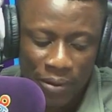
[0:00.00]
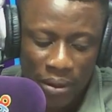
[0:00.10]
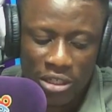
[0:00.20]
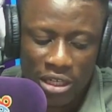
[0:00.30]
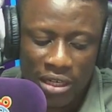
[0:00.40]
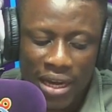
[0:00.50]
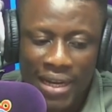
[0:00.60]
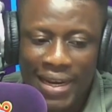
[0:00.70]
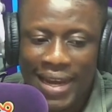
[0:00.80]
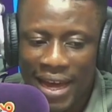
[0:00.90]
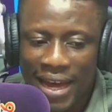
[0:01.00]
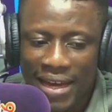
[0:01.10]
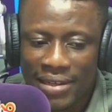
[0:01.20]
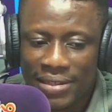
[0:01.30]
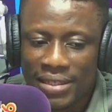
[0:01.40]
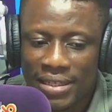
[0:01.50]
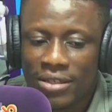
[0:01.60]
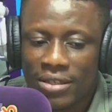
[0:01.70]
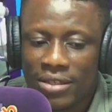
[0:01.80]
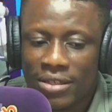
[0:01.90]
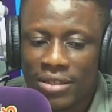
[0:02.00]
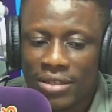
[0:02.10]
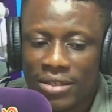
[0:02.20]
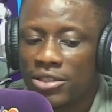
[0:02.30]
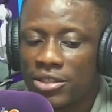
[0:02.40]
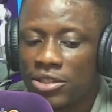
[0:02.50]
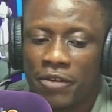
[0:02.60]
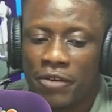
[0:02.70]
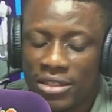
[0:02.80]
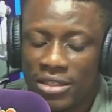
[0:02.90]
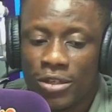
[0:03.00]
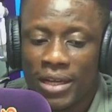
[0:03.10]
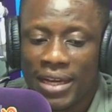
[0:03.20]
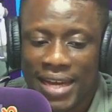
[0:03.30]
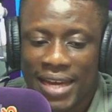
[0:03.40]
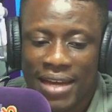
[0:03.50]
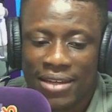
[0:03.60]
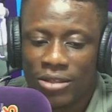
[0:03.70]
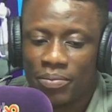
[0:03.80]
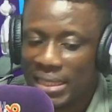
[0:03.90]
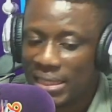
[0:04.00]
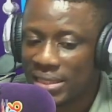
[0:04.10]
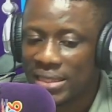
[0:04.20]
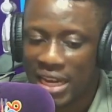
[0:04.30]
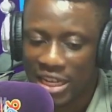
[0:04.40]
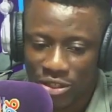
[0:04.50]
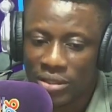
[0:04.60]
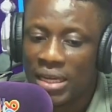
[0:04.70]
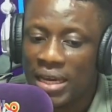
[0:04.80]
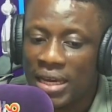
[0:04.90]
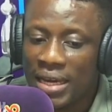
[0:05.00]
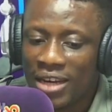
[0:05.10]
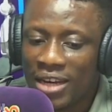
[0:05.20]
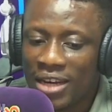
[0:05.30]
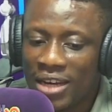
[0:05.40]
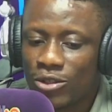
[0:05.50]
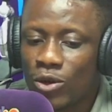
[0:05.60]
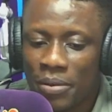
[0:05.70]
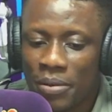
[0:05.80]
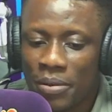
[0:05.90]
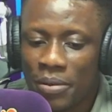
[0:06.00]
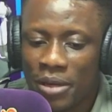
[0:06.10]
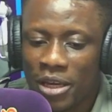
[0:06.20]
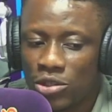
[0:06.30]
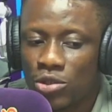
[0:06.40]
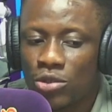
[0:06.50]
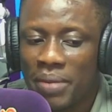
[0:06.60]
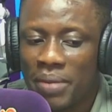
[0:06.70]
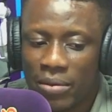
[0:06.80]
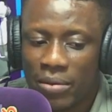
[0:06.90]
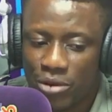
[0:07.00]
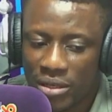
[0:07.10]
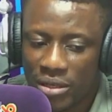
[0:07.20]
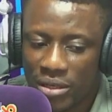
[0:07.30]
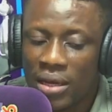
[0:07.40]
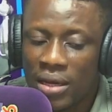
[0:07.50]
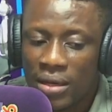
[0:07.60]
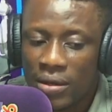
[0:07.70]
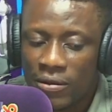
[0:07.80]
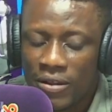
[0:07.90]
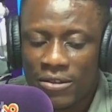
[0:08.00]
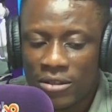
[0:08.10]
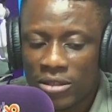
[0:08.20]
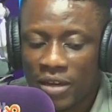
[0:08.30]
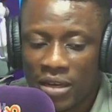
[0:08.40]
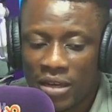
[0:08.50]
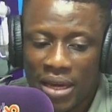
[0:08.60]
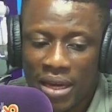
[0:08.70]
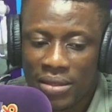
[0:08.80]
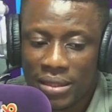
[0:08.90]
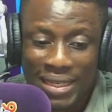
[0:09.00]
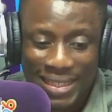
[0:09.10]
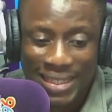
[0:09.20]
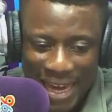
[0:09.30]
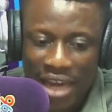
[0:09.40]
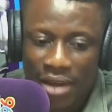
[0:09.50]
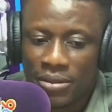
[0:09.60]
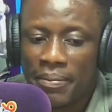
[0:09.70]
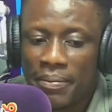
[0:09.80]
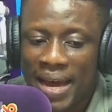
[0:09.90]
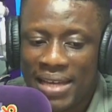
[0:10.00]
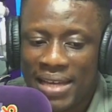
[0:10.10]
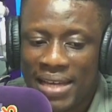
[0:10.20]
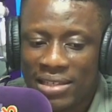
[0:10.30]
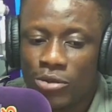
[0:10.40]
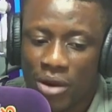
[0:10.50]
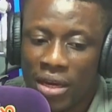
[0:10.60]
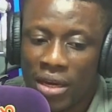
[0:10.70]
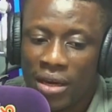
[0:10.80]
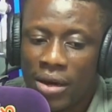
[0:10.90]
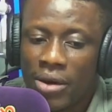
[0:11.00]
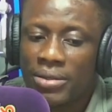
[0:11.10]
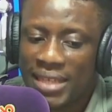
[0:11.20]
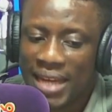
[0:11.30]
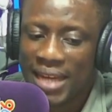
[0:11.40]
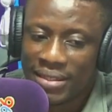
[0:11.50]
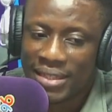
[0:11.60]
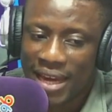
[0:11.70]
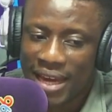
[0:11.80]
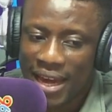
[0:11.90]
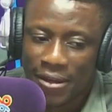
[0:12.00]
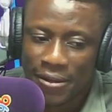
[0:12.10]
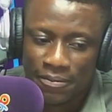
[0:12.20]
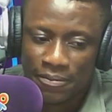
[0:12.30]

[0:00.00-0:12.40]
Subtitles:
The G9 alliance has unleashed a violence, including attacks on police stations and the storming of the country's two main prisons. Thousands of inmates escaped the mass jailbreak on Saturday.